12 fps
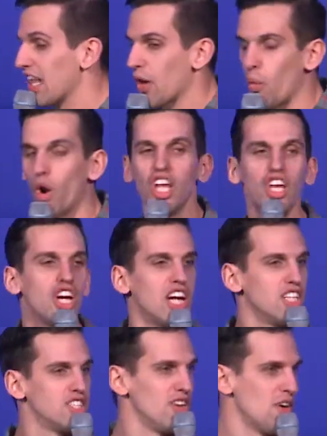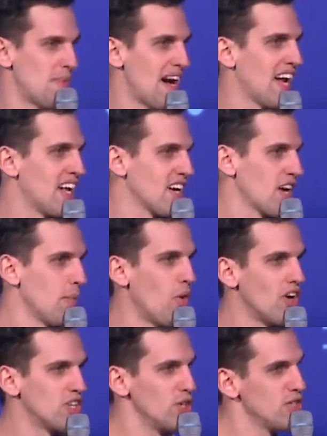Like, what are you going to do about it? Come
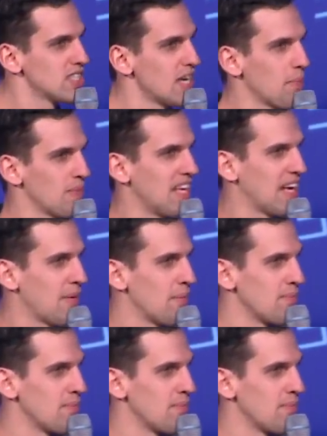on, do something.